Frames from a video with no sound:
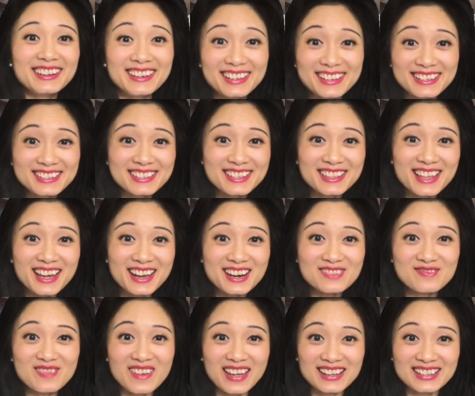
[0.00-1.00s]
Isn't
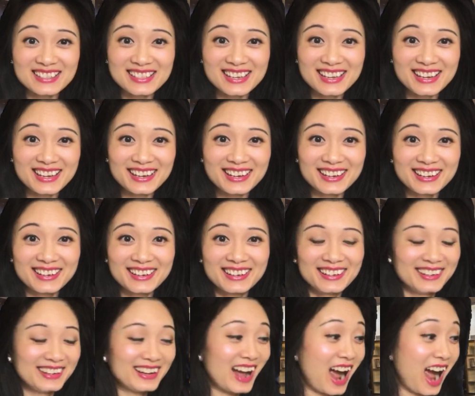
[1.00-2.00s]
that amazing?
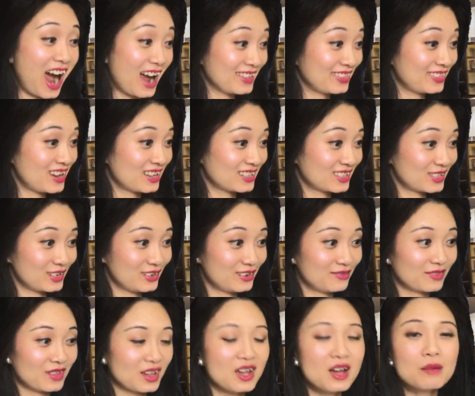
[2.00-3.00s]
I thought so.
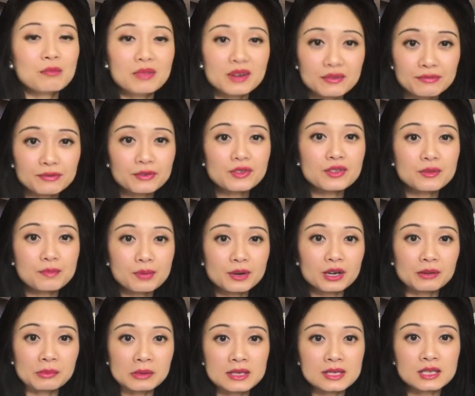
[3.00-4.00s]
But for the
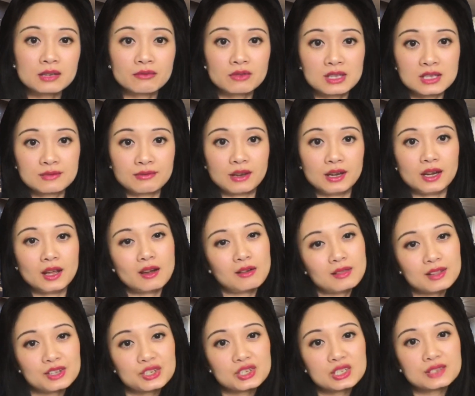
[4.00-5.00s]
purpose of this video,
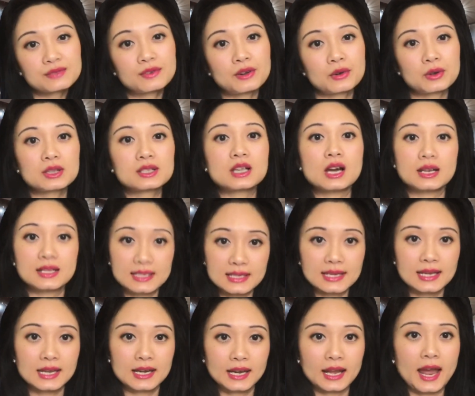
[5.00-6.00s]
let's just focus on
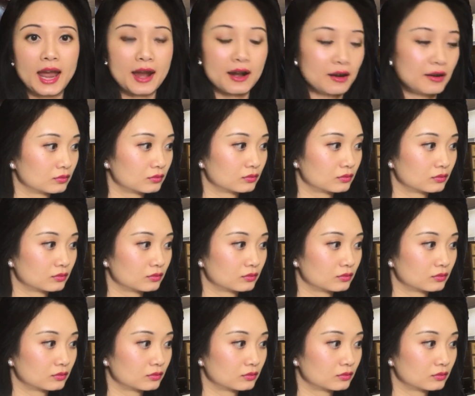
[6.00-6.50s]
skincare.